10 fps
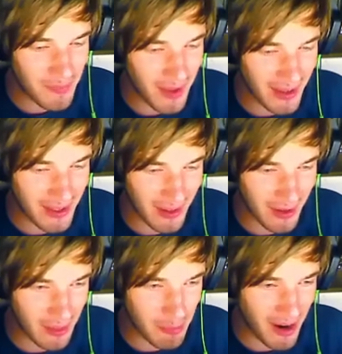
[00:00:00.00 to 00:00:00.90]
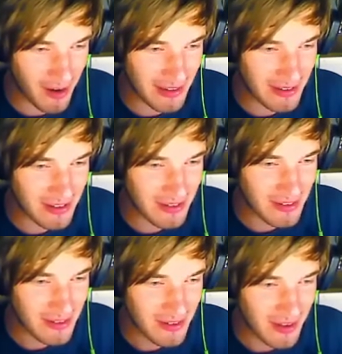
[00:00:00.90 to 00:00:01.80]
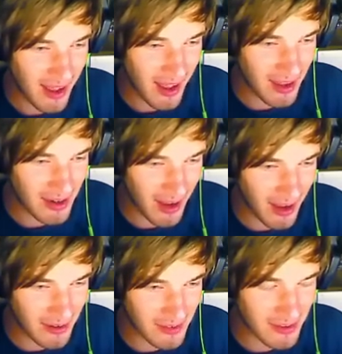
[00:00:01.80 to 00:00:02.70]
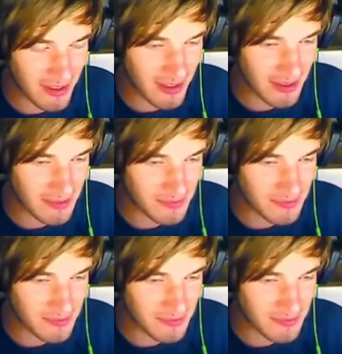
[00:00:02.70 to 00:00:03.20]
I kill all the barrels, and I don't really.